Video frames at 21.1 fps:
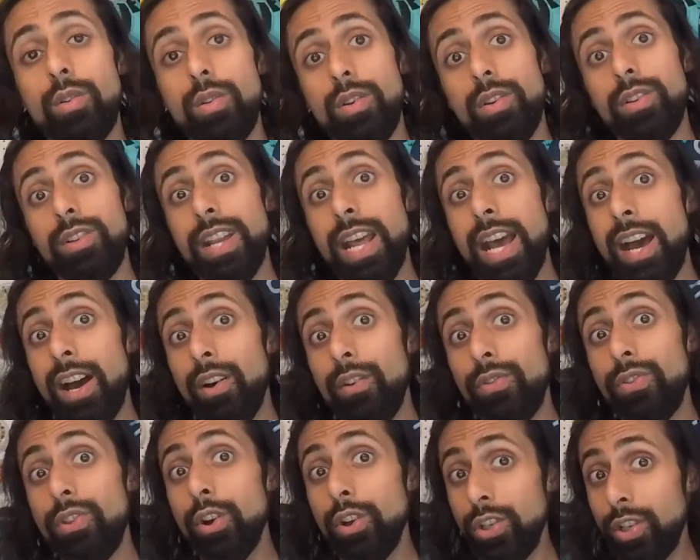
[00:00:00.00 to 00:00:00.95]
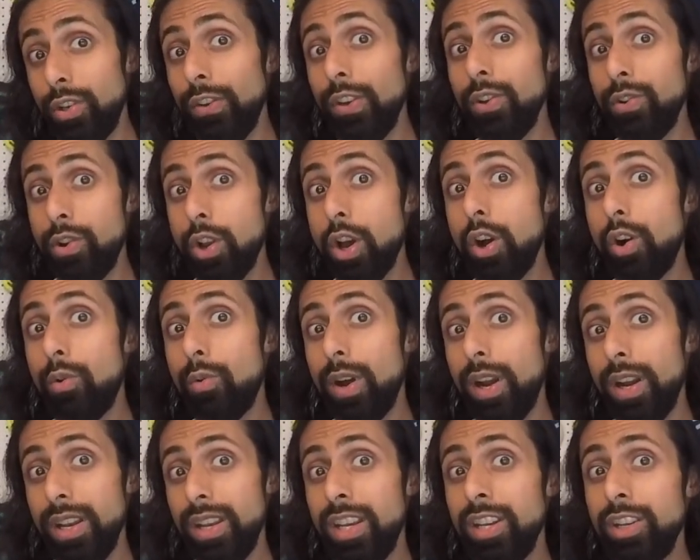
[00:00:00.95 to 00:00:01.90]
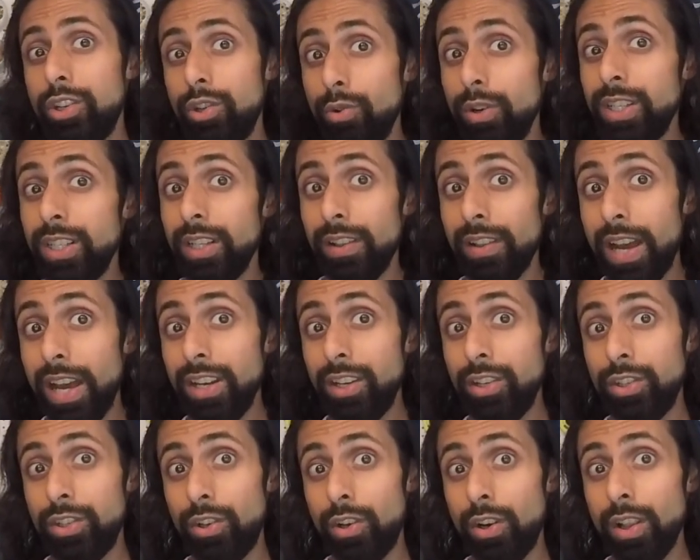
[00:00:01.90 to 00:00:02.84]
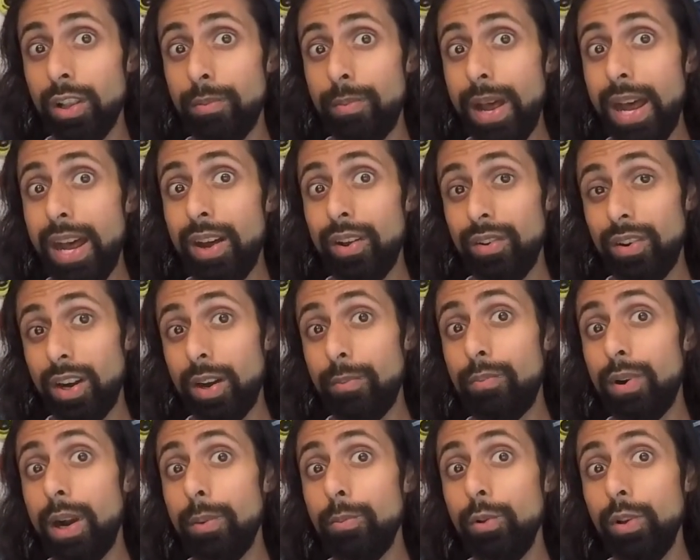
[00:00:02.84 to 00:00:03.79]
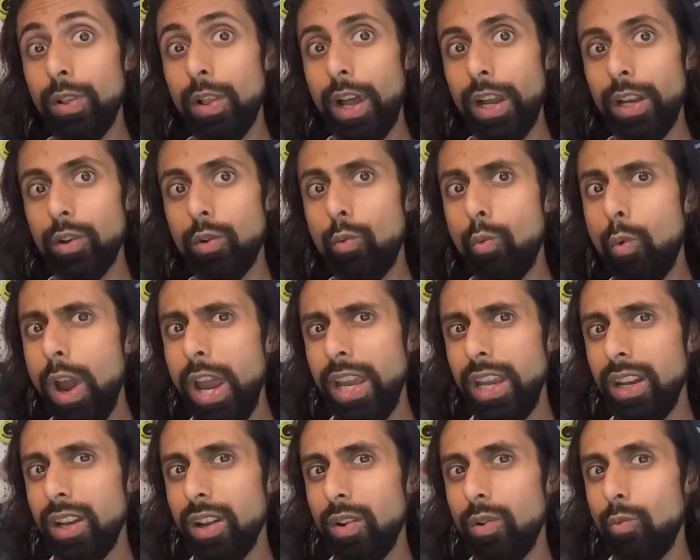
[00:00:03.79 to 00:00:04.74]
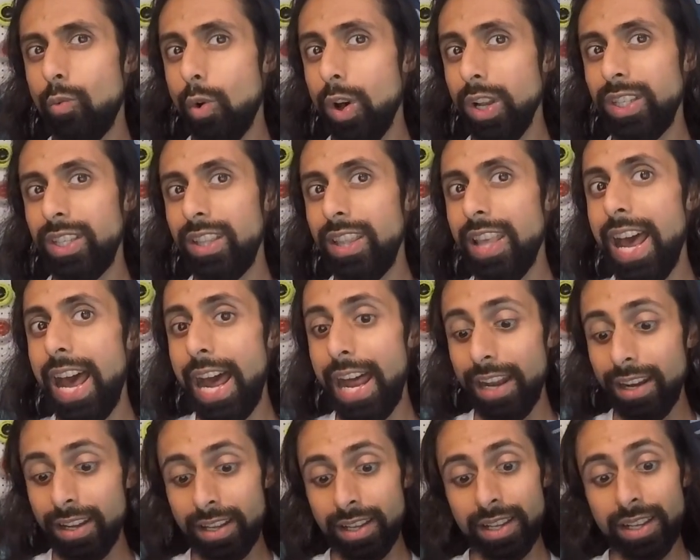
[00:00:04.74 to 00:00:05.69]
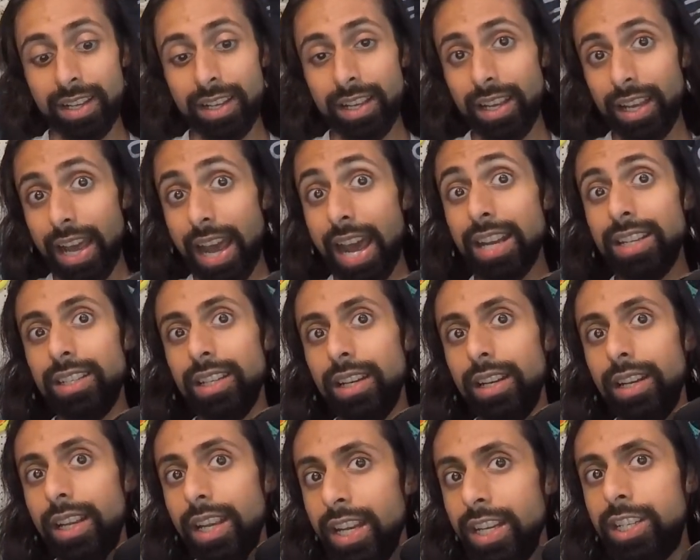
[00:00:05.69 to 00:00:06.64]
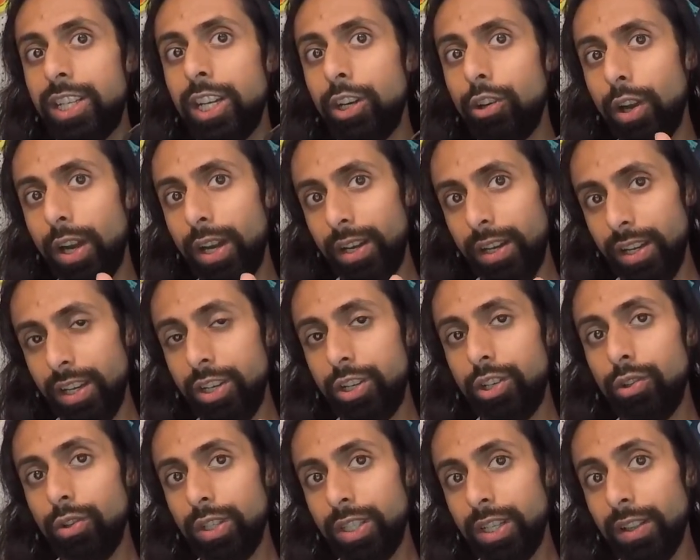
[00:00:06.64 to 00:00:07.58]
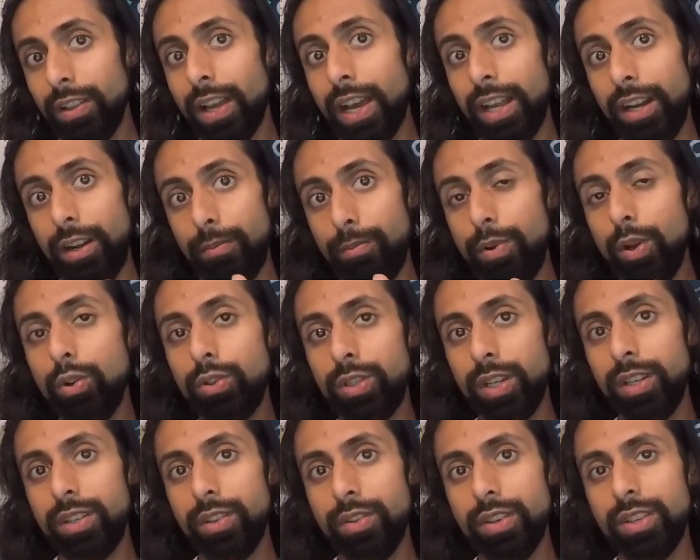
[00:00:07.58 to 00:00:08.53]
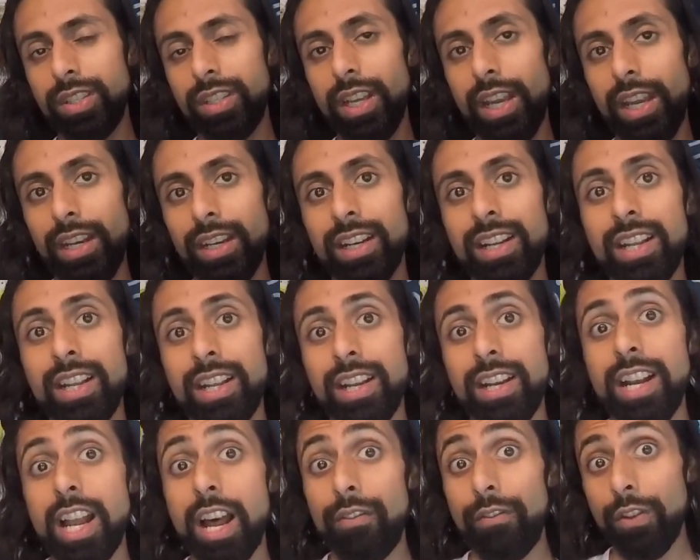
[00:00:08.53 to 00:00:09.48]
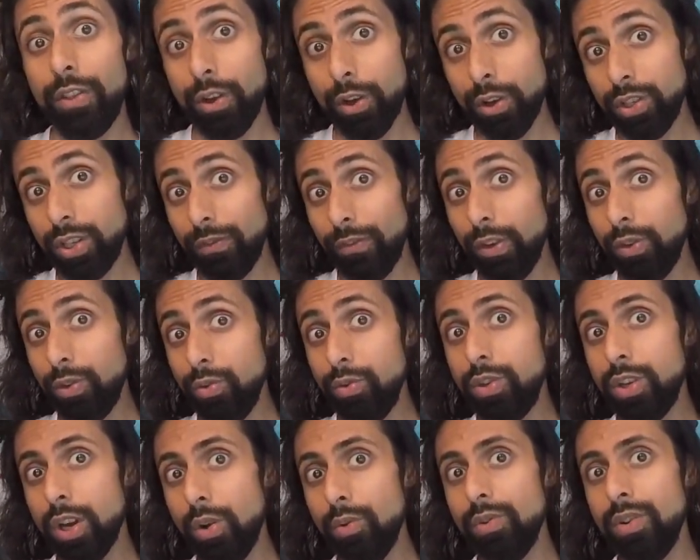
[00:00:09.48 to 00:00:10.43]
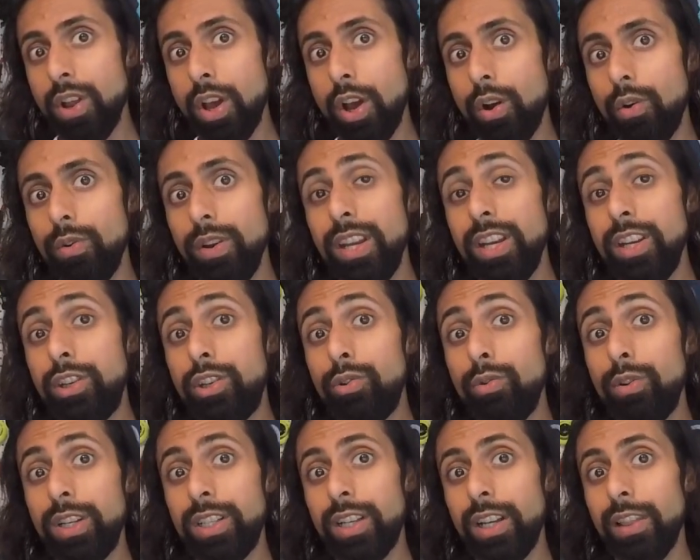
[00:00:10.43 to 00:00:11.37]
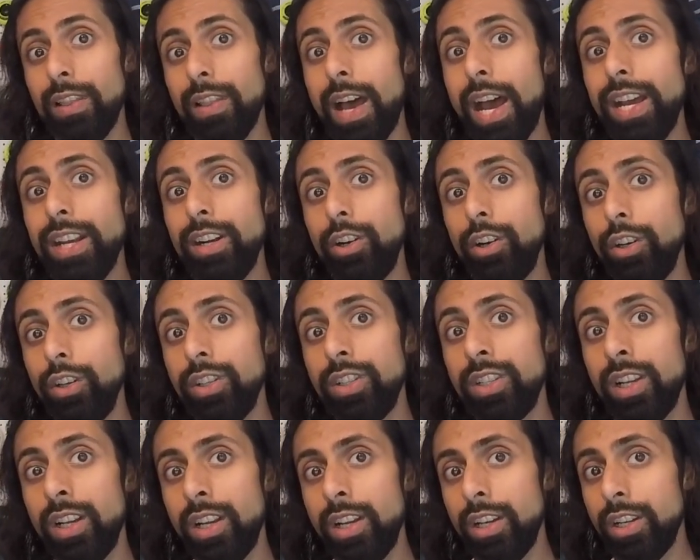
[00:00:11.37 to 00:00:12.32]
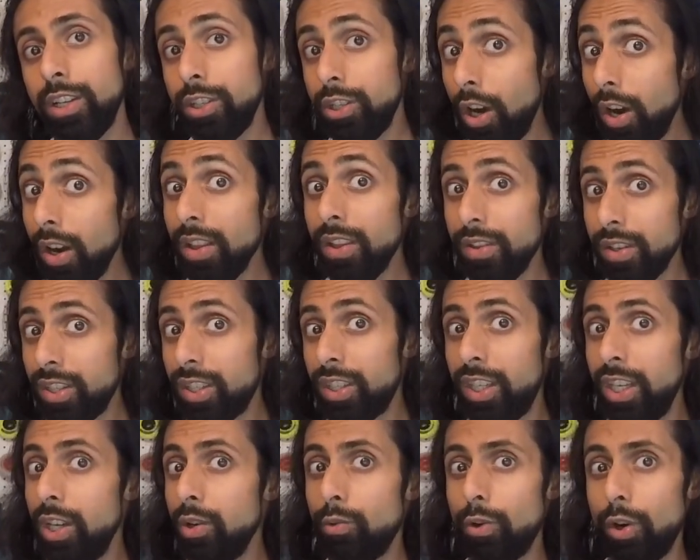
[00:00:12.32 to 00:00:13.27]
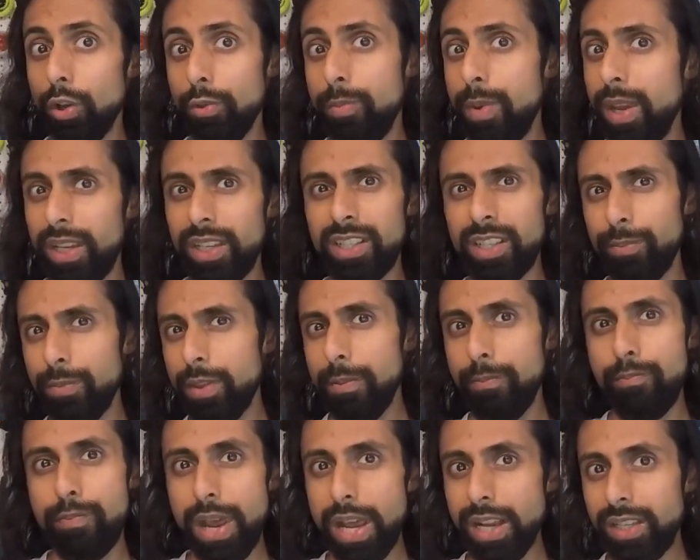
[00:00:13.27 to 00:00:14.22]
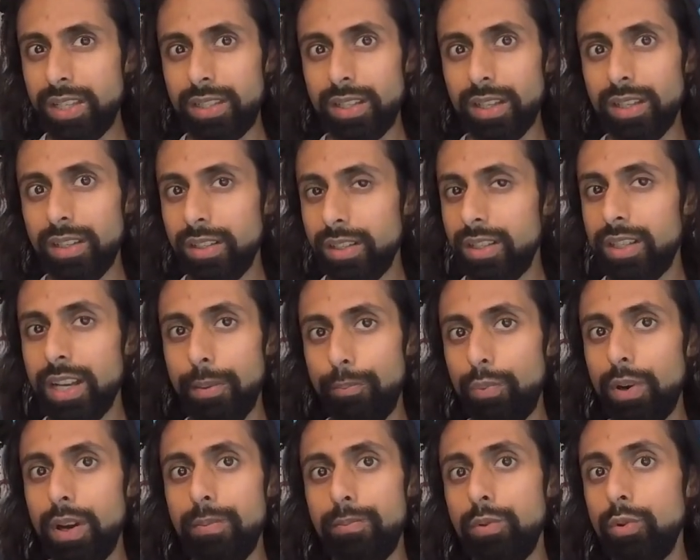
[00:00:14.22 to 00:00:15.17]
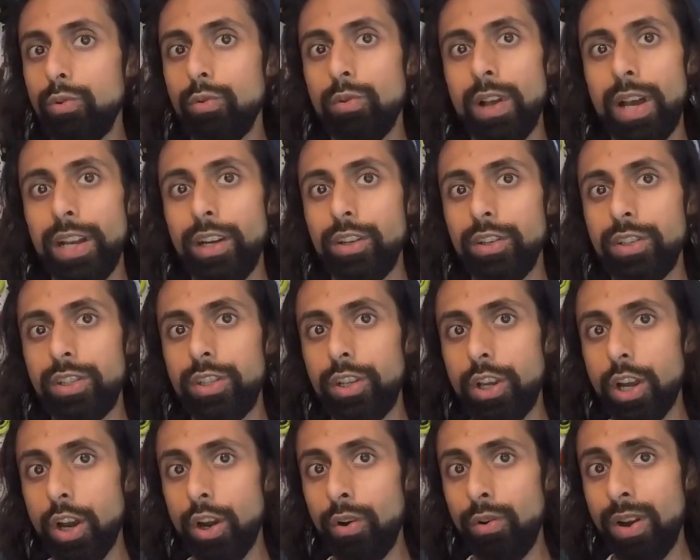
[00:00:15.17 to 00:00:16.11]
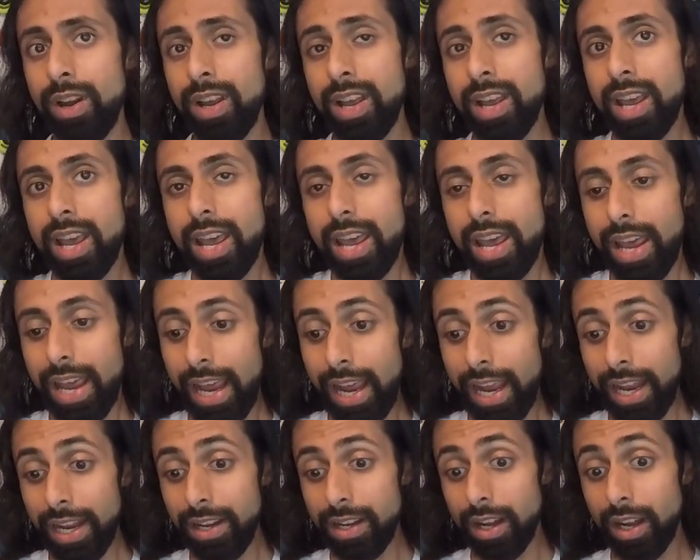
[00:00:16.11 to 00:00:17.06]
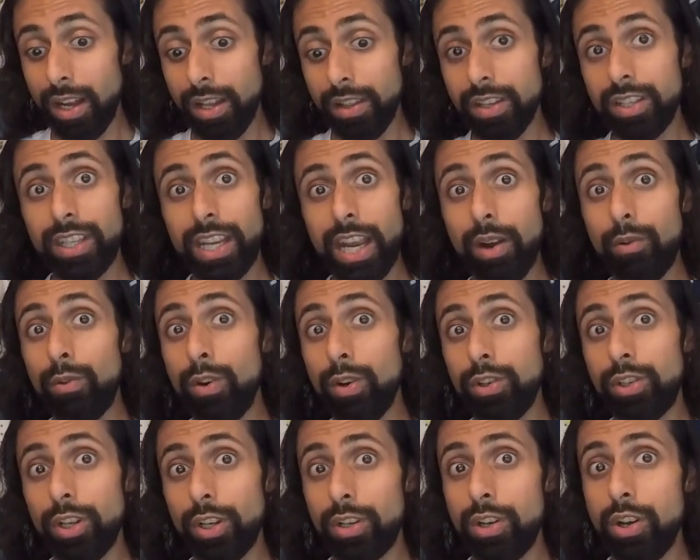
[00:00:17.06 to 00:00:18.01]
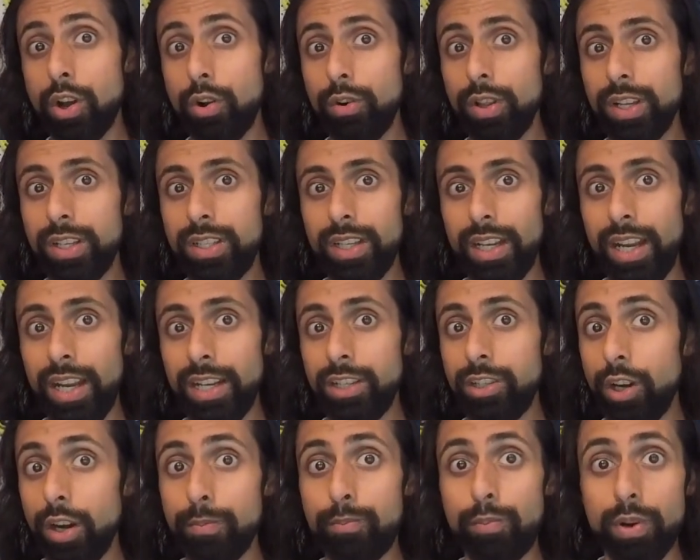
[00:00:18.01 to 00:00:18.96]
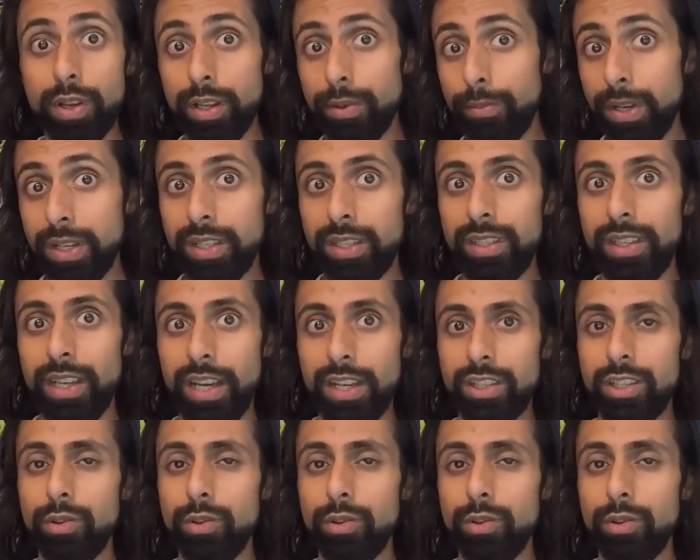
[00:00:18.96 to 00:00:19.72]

Now, those of you who know what Intuition liners are all about are probably like, wait, what's that? That's an integrated Intuition liner built into the skate. Now, for those of you who don't know, Intuition liners started in the ski world making some of the best separate boot liners to go, and the skate world took notice and started putting them in skates.